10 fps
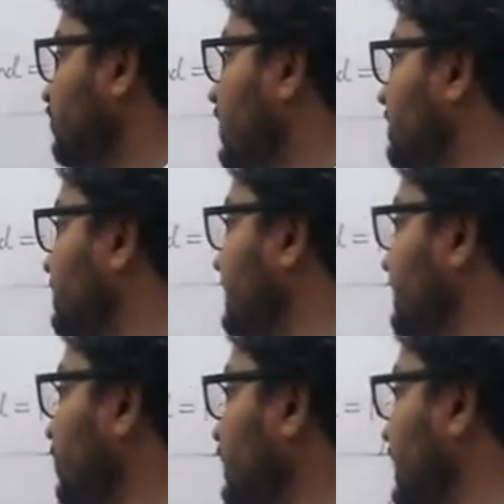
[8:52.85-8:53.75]
of carbon will be
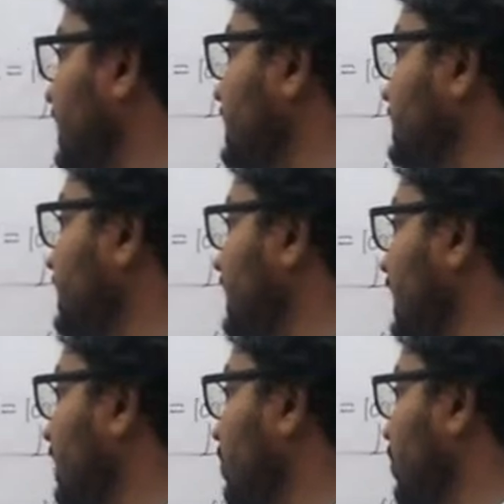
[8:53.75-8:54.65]
what?
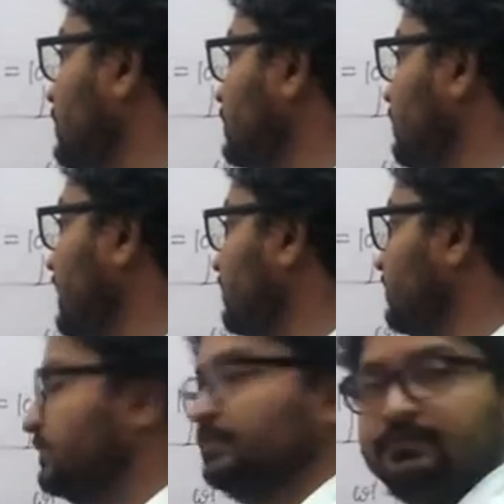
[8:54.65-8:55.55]
80 upon 12.